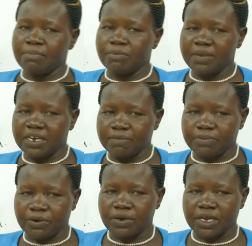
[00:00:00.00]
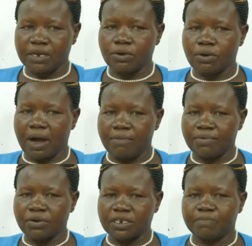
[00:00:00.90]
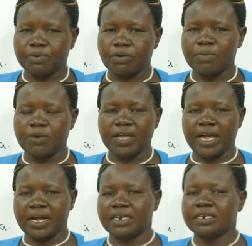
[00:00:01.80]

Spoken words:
being broken, or I've got a problem where I can